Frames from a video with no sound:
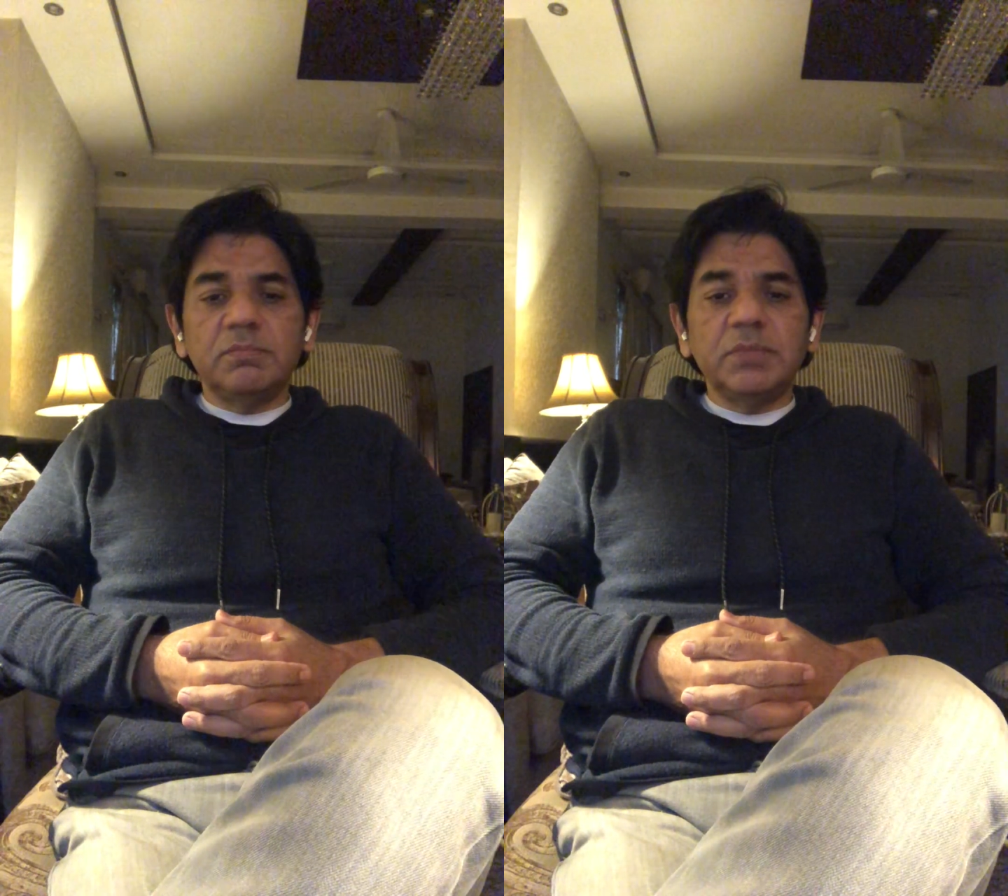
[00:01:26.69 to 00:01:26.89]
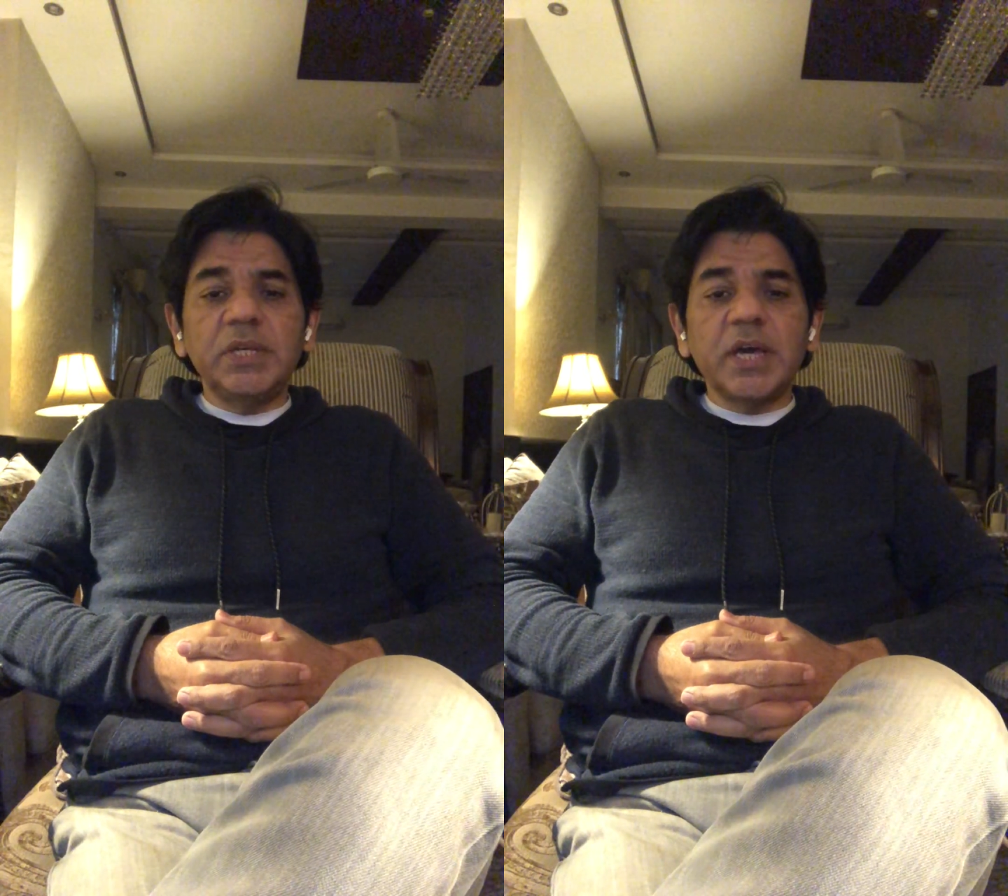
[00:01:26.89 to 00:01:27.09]

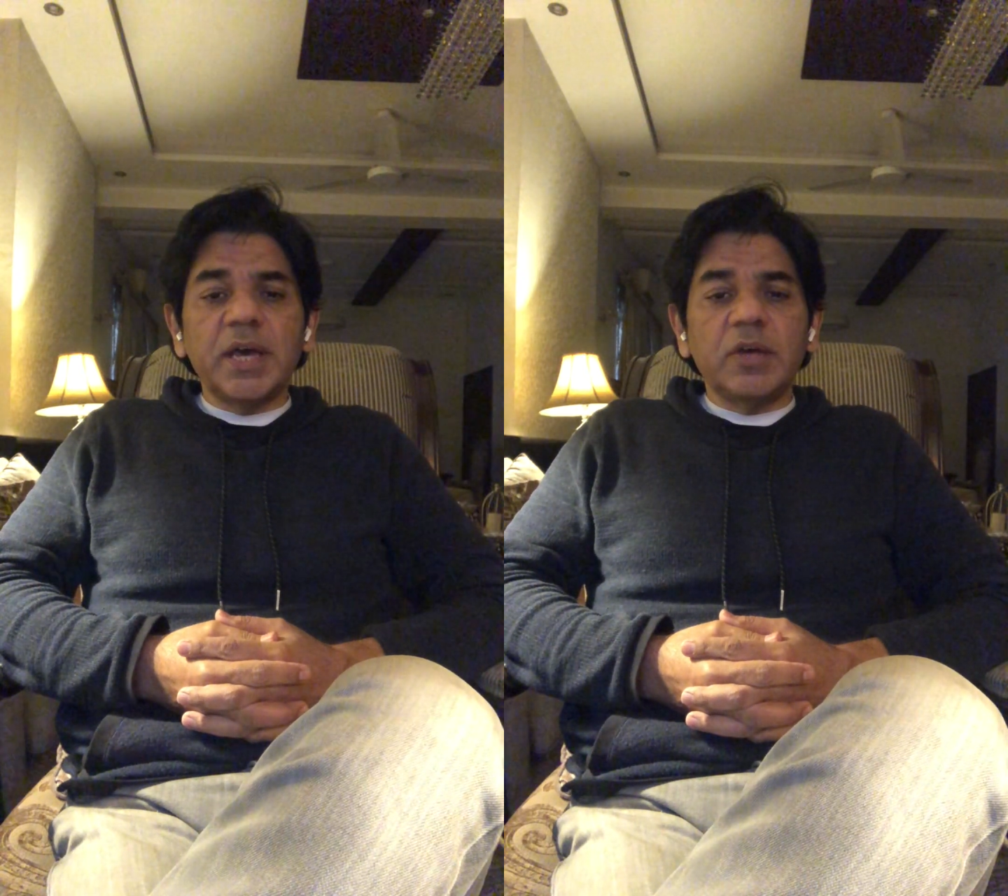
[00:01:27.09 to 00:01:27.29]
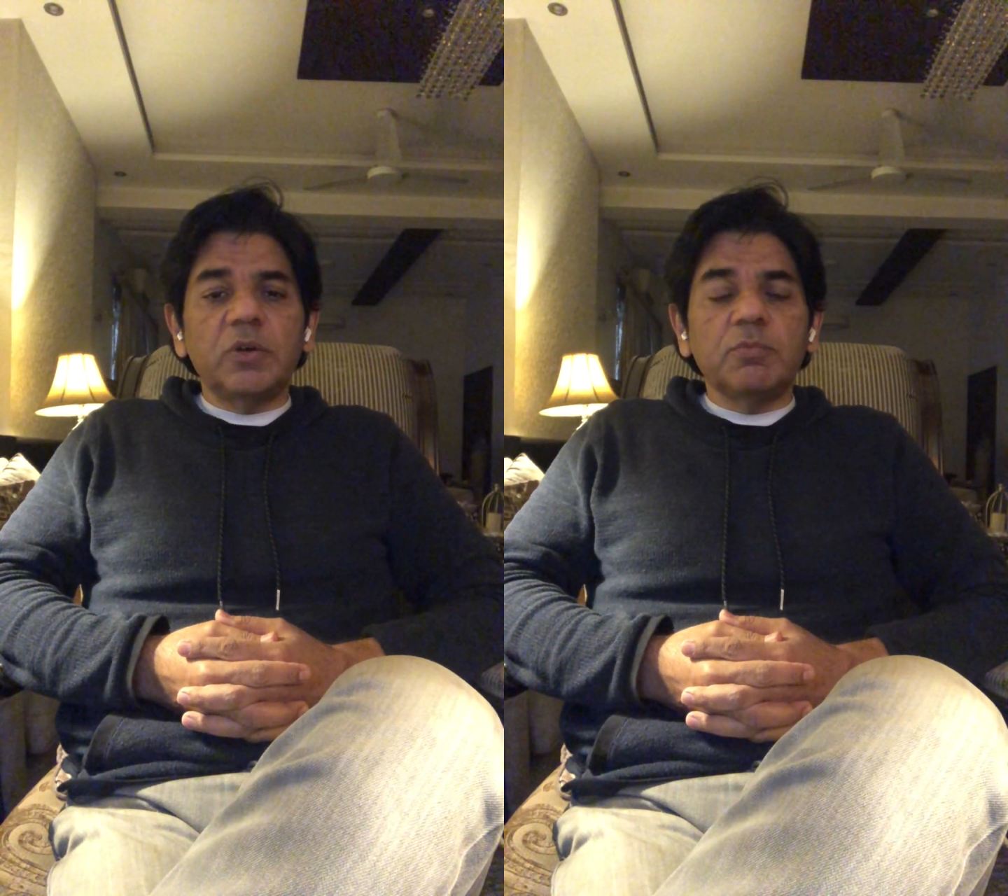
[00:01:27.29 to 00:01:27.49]

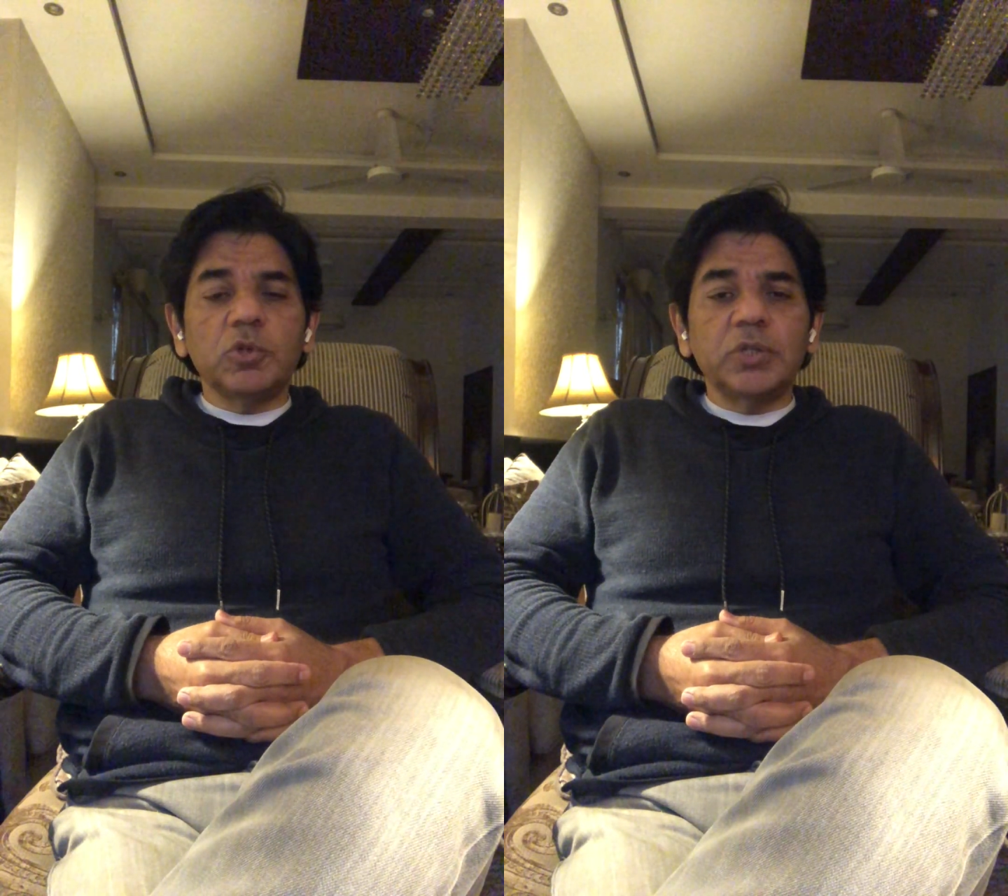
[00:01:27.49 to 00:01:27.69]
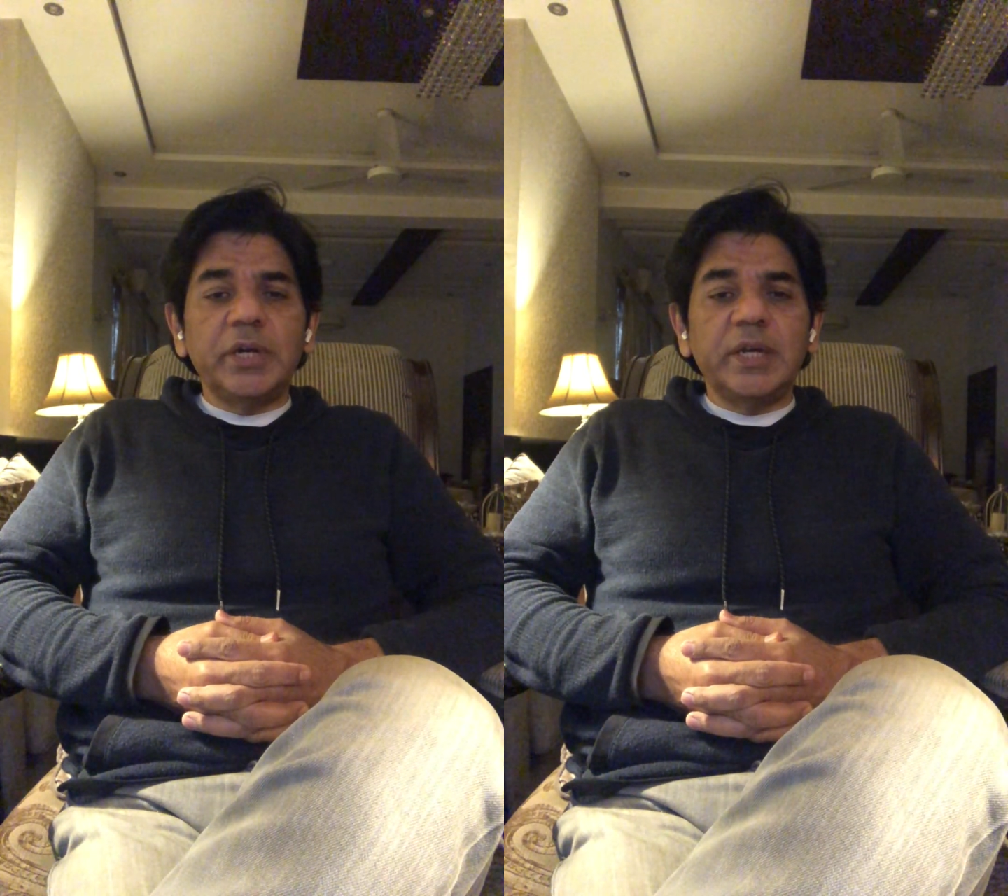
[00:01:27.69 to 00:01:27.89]
EI or
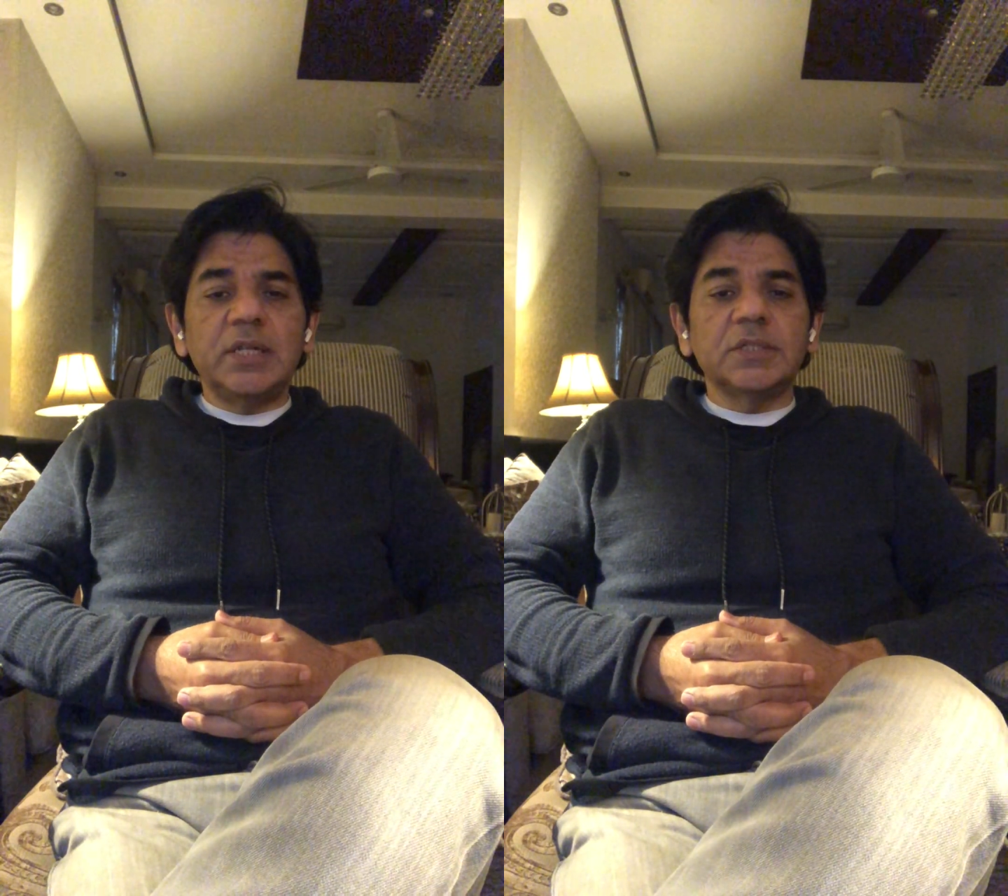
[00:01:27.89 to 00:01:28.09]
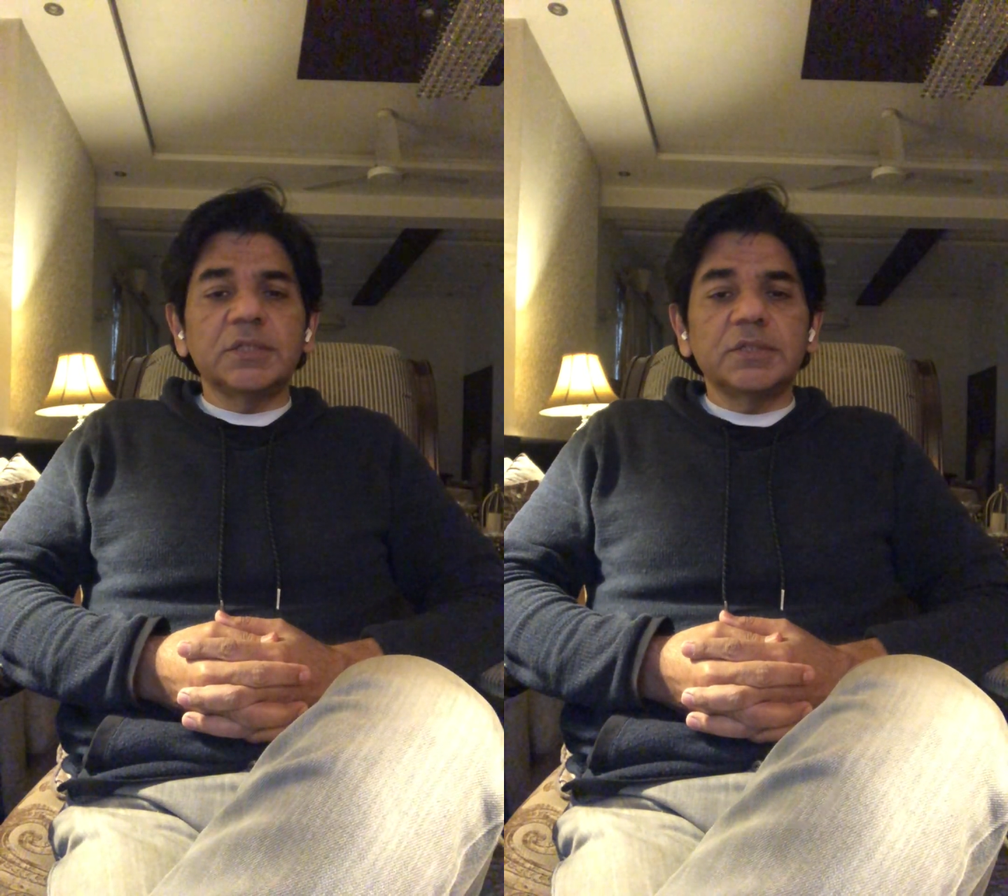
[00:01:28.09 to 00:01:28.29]
emotional
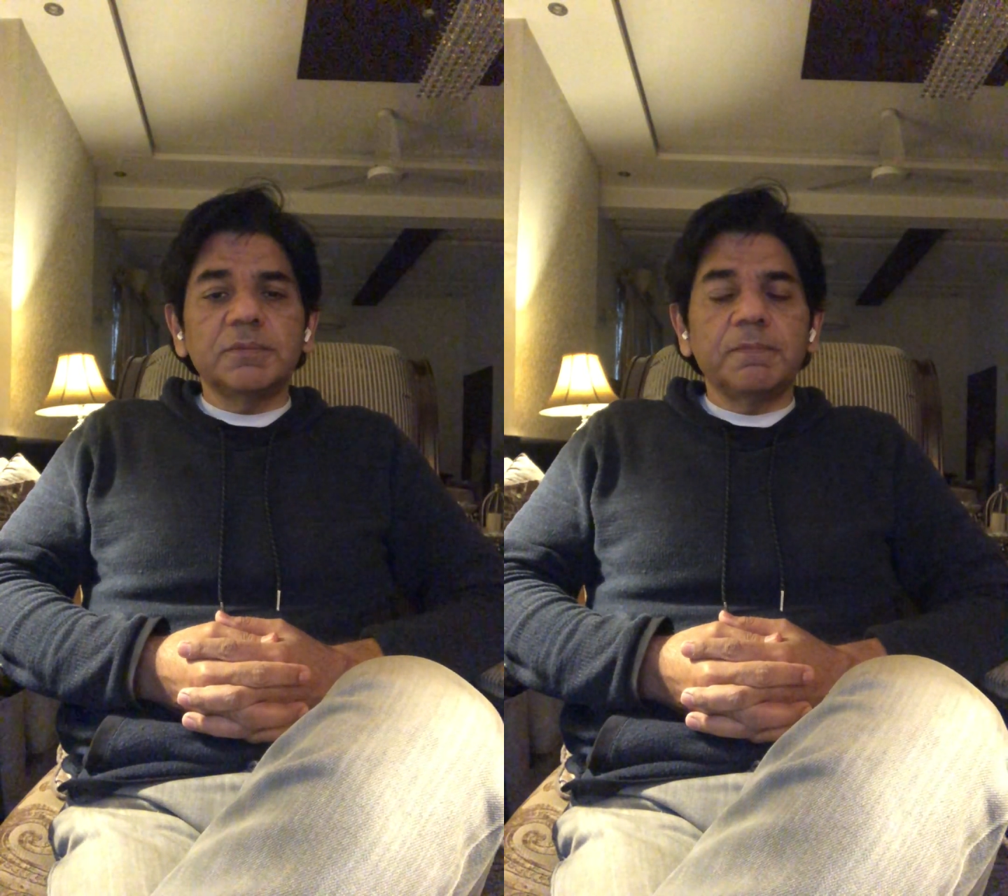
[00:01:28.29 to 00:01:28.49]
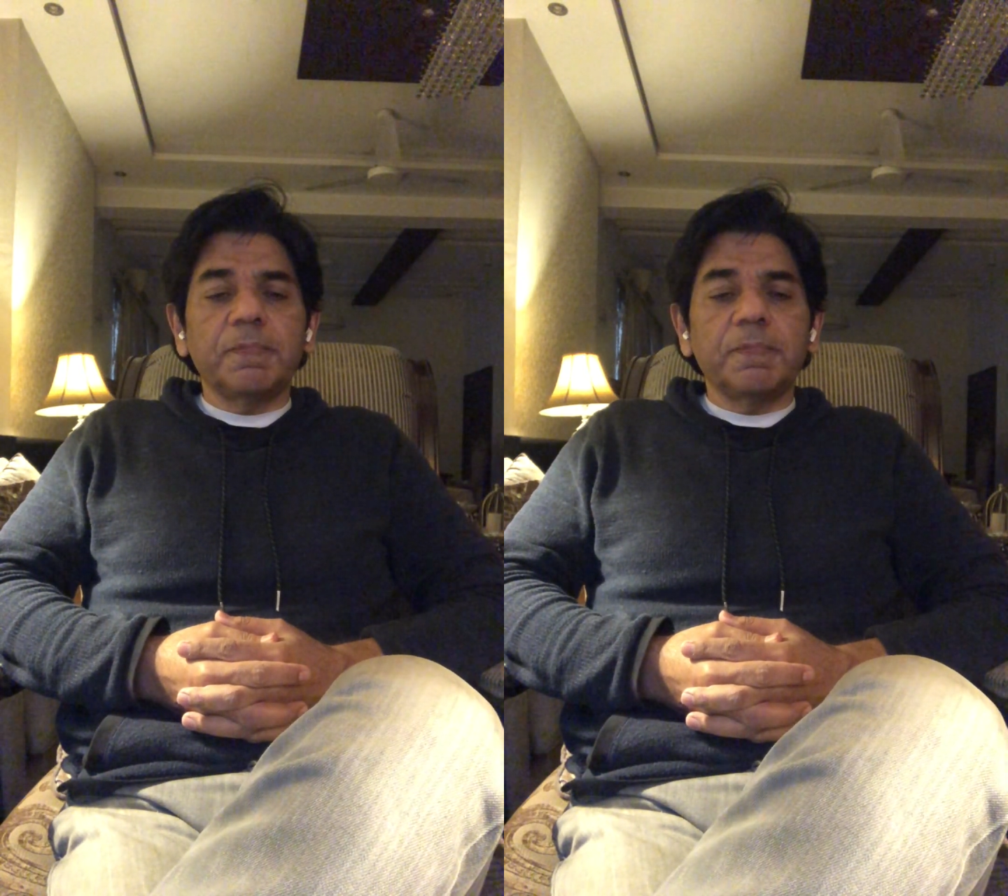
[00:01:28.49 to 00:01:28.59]
intelligence,